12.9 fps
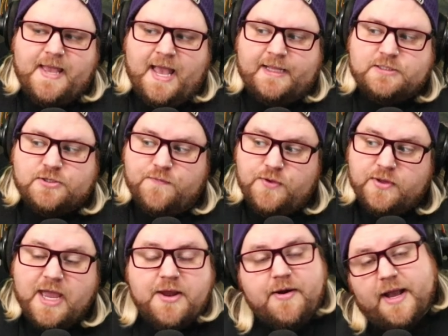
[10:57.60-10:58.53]
And so if you can
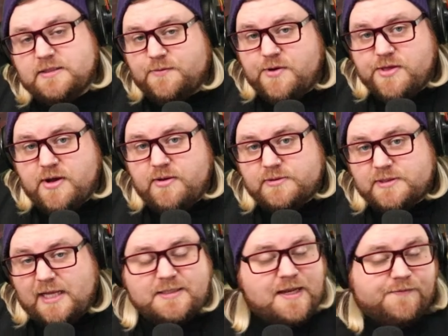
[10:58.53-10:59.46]
get your hands on one of those,
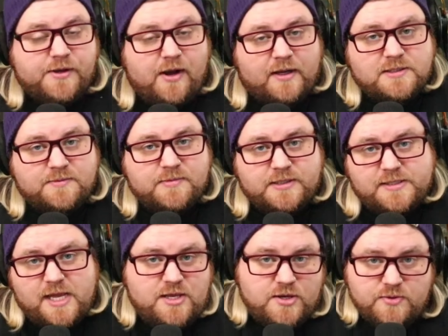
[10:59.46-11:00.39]
that's definitely awesome, because
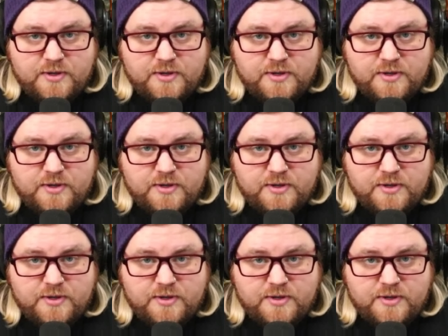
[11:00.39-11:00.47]
then you